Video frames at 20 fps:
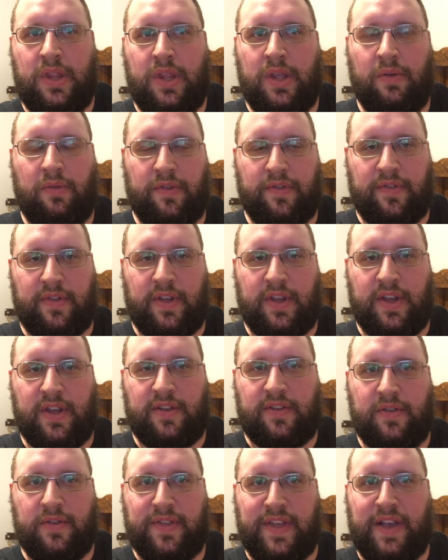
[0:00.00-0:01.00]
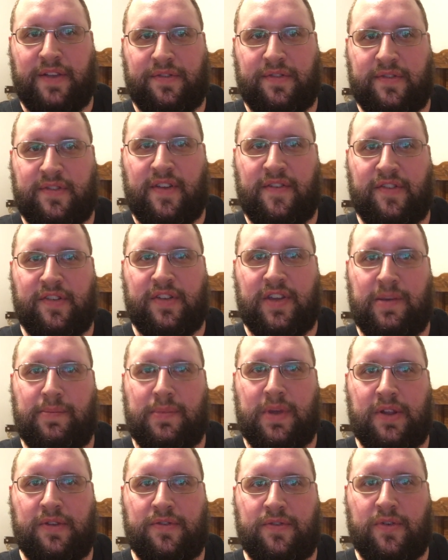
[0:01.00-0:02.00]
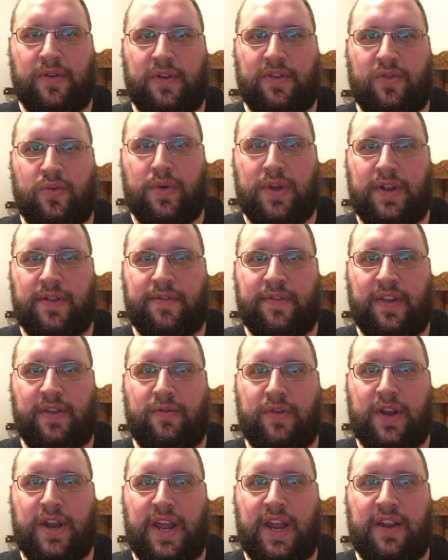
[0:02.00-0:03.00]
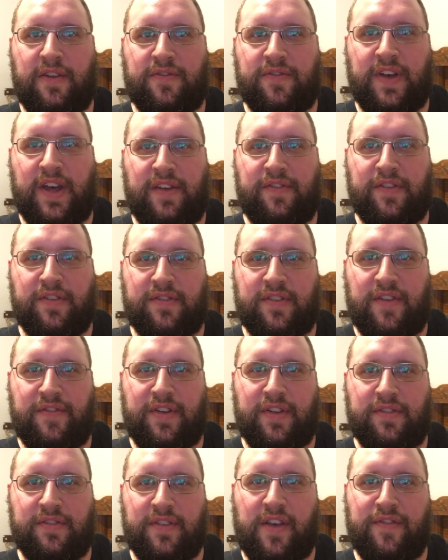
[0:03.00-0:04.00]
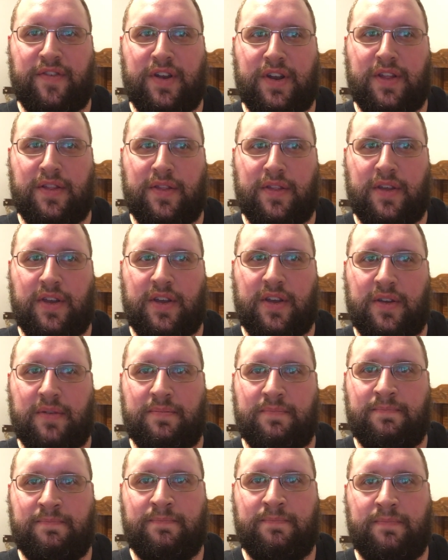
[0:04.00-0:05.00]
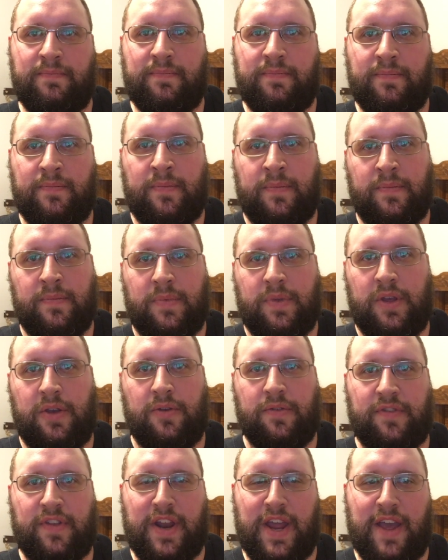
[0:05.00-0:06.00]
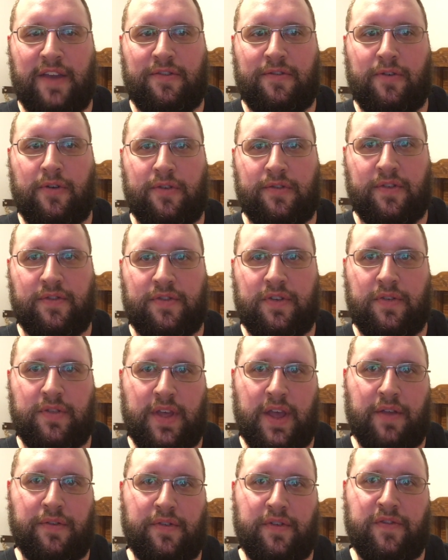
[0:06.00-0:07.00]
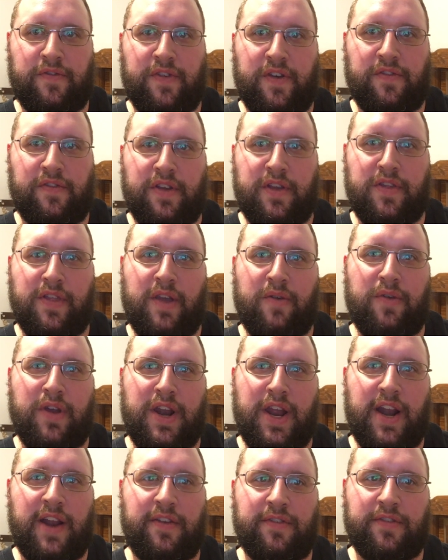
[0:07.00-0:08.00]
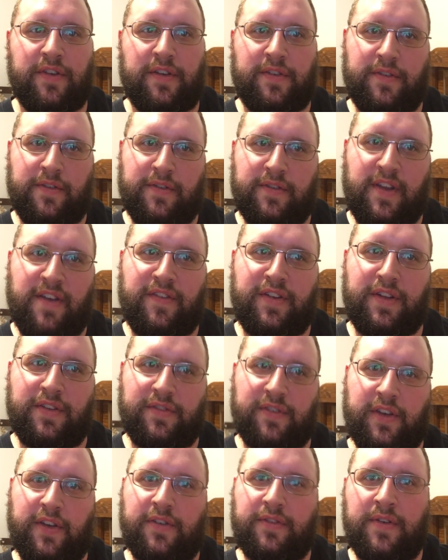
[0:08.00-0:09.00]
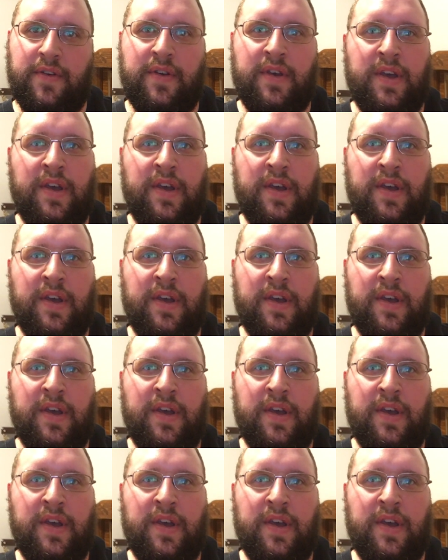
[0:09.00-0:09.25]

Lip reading: it was the 2017 Minnesota Twins. They went 85 and 77, and the Houston Astros of 2015 they went 86 and 76.